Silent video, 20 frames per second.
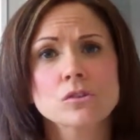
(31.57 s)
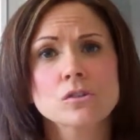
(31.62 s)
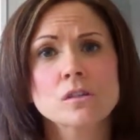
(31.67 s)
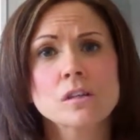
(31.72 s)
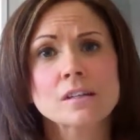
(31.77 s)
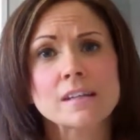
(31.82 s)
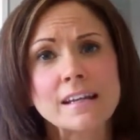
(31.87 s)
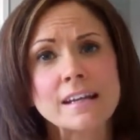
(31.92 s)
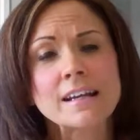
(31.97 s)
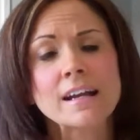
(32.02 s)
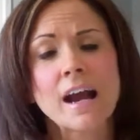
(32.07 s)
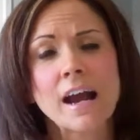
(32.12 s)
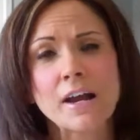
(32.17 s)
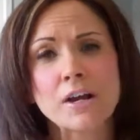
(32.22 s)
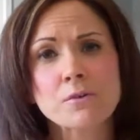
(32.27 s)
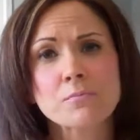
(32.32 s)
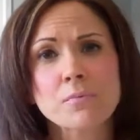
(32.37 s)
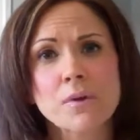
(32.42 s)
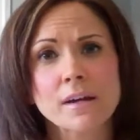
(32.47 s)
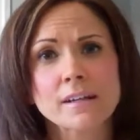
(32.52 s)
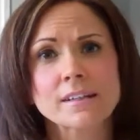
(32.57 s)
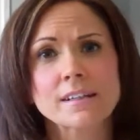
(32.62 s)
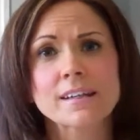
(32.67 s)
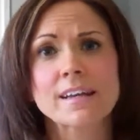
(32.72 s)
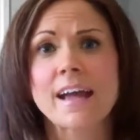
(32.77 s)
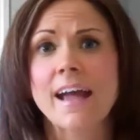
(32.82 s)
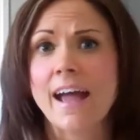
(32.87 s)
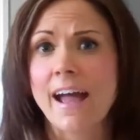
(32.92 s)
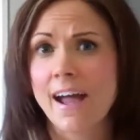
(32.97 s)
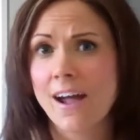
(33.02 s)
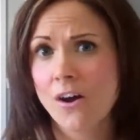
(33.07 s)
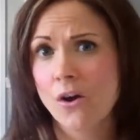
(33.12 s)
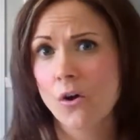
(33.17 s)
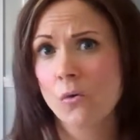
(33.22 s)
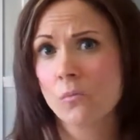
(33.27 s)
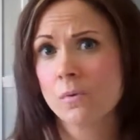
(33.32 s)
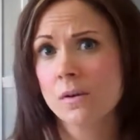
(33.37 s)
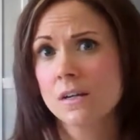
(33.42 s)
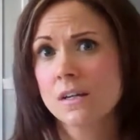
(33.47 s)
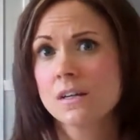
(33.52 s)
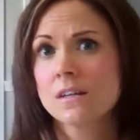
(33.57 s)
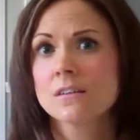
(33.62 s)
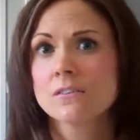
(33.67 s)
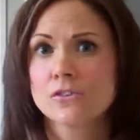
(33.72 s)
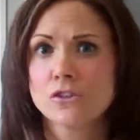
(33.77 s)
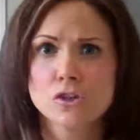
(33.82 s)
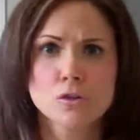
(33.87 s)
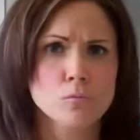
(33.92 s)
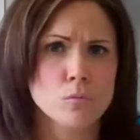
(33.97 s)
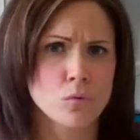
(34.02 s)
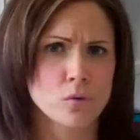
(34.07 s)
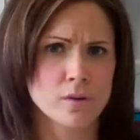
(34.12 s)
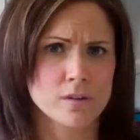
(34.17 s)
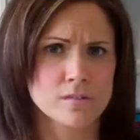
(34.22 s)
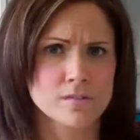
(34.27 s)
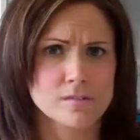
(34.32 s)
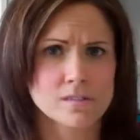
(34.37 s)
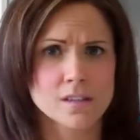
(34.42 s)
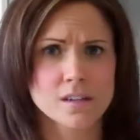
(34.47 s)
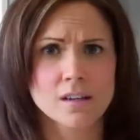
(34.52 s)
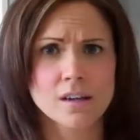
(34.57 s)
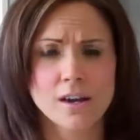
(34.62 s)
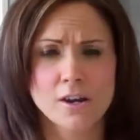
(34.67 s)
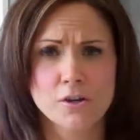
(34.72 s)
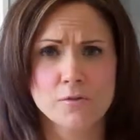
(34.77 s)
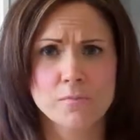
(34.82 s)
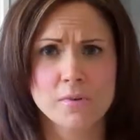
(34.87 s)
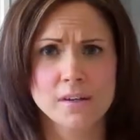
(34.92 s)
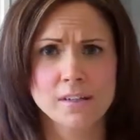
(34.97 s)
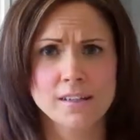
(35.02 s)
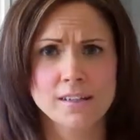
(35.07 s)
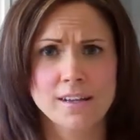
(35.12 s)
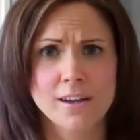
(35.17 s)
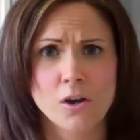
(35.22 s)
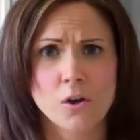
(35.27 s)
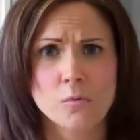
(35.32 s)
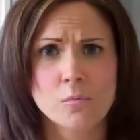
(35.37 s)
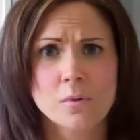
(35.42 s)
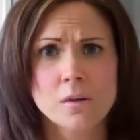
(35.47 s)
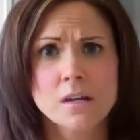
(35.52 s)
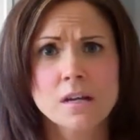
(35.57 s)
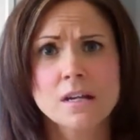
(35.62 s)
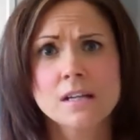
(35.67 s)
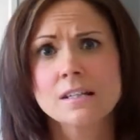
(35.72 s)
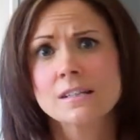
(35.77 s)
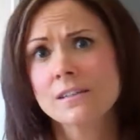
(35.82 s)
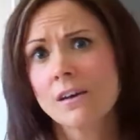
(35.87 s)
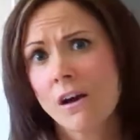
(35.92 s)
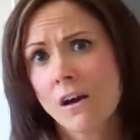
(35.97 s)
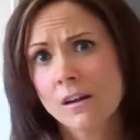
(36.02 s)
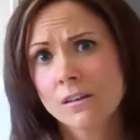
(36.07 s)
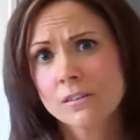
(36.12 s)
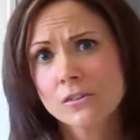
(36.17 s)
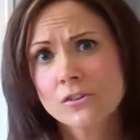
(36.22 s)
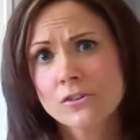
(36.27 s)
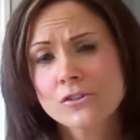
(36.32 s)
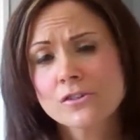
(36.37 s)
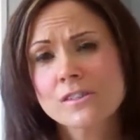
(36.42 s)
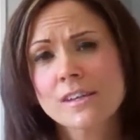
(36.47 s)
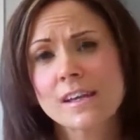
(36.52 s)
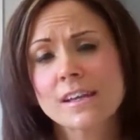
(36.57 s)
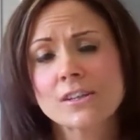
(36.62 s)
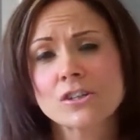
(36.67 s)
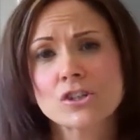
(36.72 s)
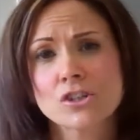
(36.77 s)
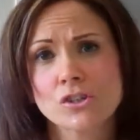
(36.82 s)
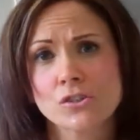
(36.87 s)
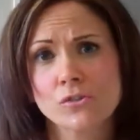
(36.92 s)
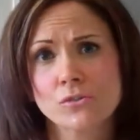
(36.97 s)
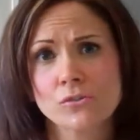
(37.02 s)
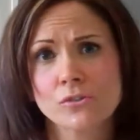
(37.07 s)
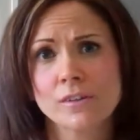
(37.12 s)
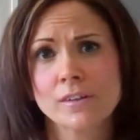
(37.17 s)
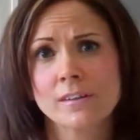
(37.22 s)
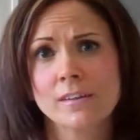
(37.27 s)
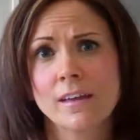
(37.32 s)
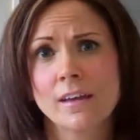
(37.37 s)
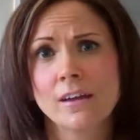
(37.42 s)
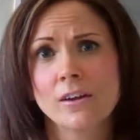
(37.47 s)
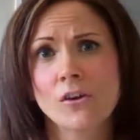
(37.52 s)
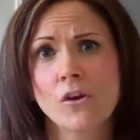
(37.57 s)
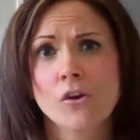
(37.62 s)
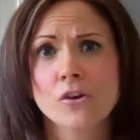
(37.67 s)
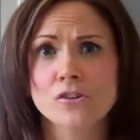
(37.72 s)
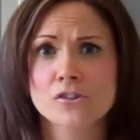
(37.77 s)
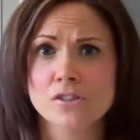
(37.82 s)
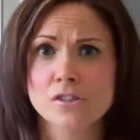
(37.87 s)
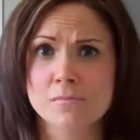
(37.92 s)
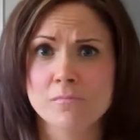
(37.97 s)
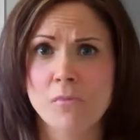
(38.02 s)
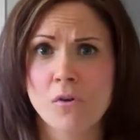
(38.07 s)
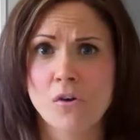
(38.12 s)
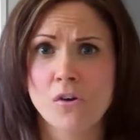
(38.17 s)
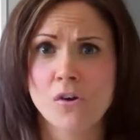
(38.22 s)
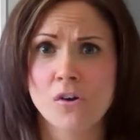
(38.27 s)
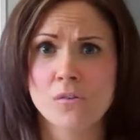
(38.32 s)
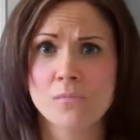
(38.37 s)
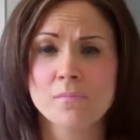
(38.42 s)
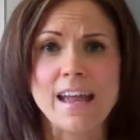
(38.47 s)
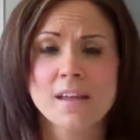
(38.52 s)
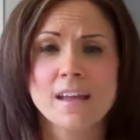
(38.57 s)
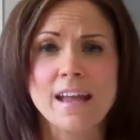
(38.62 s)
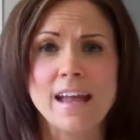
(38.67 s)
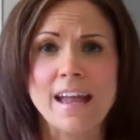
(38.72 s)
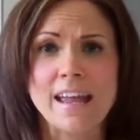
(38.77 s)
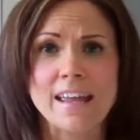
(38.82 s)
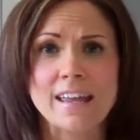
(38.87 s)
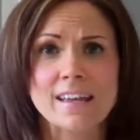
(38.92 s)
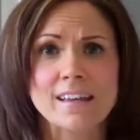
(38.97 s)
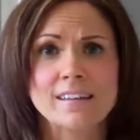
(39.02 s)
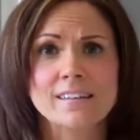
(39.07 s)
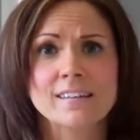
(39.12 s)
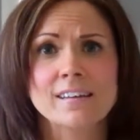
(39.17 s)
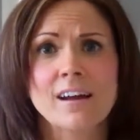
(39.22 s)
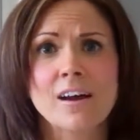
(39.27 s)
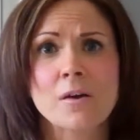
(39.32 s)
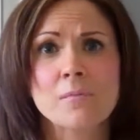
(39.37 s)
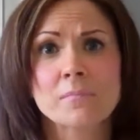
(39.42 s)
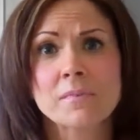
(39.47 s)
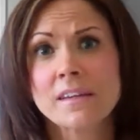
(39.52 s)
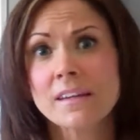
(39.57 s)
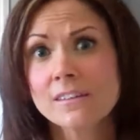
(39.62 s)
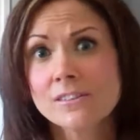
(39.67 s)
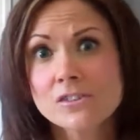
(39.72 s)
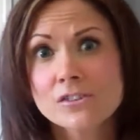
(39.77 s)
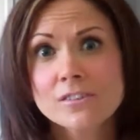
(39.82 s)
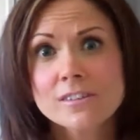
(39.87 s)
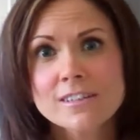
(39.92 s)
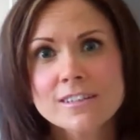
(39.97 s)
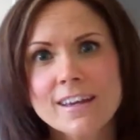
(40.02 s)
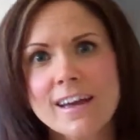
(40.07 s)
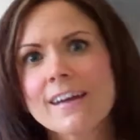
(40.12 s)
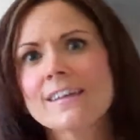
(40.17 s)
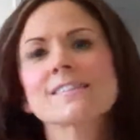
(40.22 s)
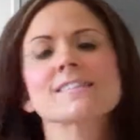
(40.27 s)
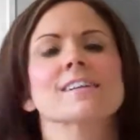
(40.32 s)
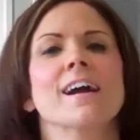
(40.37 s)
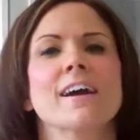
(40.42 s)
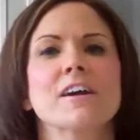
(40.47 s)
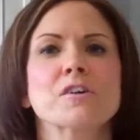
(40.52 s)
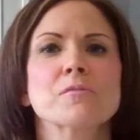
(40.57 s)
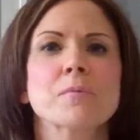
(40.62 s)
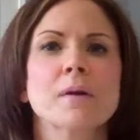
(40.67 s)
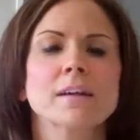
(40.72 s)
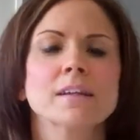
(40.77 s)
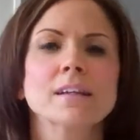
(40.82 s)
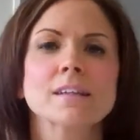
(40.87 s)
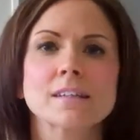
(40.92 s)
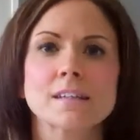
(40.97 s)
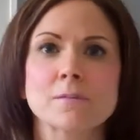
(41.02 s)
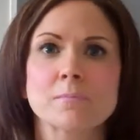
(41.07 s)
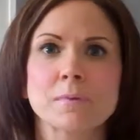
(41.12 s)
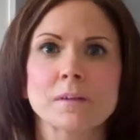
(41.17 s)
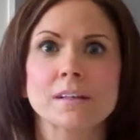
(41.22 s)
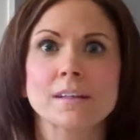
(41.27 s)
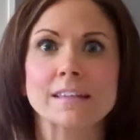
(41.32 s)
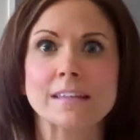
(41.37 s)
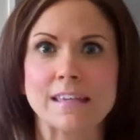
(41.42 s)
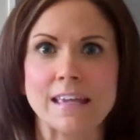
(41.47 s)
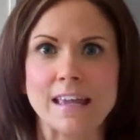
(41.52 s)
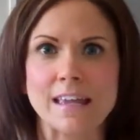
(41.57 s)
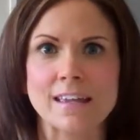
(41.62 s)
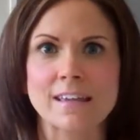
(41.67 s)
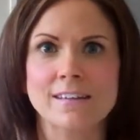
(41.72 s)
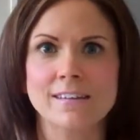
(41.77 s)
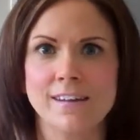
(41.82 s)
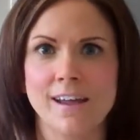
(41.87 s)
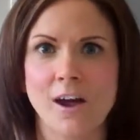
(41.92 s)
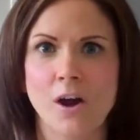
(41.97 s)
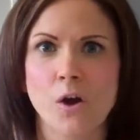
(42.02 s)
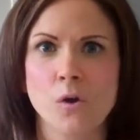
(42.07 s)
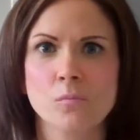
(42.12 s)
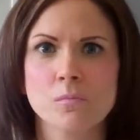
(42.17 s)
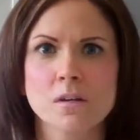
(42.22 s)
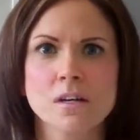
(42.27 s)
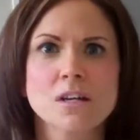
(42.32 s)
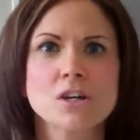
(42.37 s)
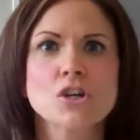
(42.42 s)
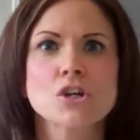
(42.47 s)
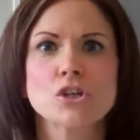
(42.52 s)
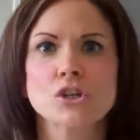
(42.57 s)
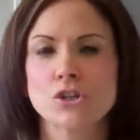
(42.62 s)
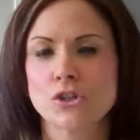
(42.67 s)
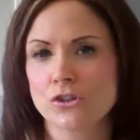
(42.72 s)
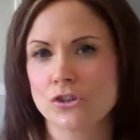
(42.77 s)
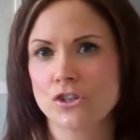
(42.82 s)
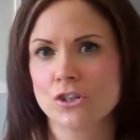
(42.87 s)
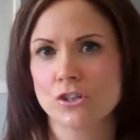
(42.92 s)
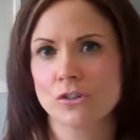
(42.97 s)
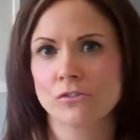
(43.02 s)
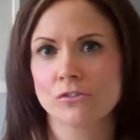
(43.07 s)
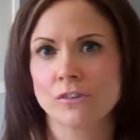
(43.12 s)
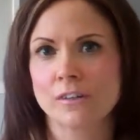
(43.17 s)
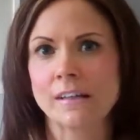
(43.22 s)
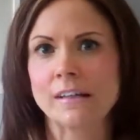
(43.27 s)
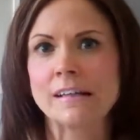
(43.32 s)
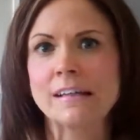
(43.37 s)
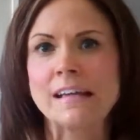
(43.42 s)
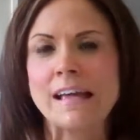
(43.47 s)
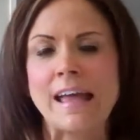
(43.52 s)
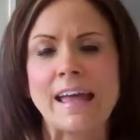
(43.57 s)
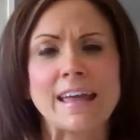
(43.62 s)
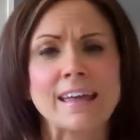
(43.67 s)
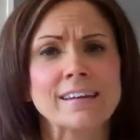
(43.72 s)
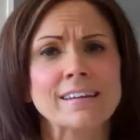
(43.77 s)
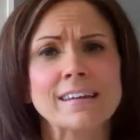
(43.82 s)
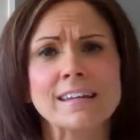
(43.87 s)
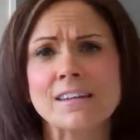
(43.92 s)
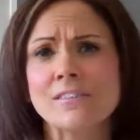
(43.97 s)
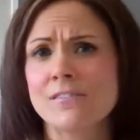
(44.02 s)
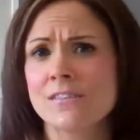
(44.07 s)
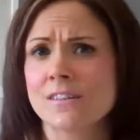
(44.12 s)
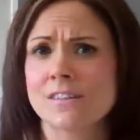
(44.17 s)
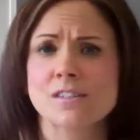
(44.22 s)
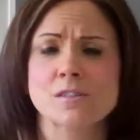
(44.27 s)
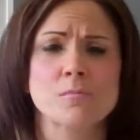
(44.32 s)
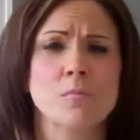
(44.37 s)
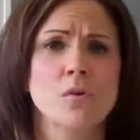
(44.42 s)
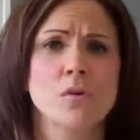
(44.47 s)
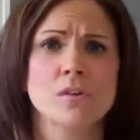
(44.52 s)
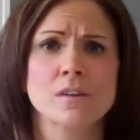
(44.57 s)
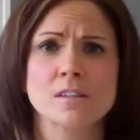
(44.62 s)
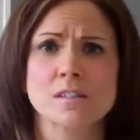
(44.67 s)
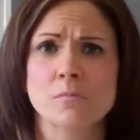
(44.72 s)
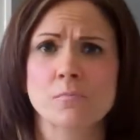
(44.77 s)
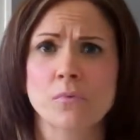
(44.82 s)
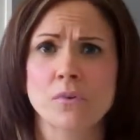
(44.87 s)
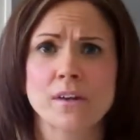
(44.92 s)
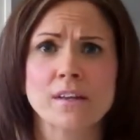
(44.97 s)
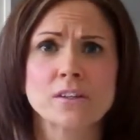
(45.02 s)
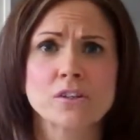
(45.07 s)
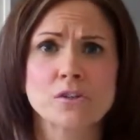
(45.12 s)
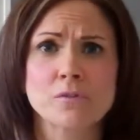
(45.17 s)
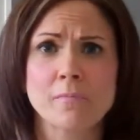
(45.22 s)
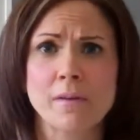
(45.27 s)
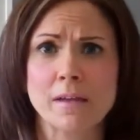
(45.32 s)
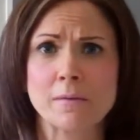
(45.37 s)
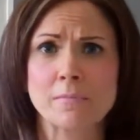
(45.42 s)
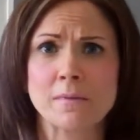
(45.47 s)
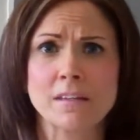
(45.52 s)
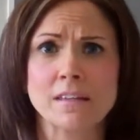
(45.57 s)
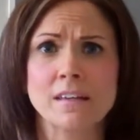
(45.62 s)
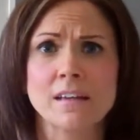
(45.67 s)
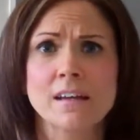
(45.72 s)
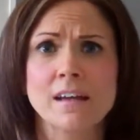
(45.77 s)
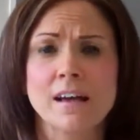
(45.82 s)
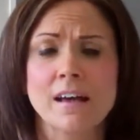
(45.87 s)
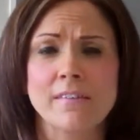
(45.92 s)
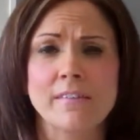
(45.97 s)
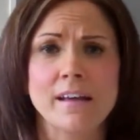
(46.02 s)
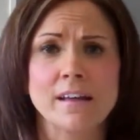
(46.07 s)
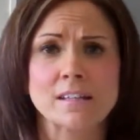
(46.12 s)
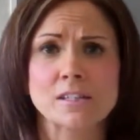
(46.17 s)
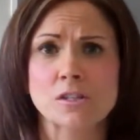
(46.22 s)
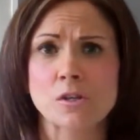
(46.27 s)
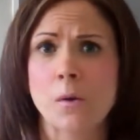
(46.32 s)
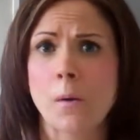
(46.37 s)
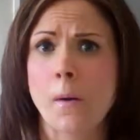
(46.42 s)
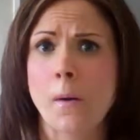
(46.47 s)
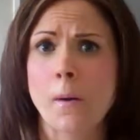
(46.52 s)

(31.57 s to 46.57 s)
Can chiropractic help newborns? Can chiropractic help toddlers and children that are small? And the answer is yes. Chiropractic typically can help your children, and even as small as a brand new baby that's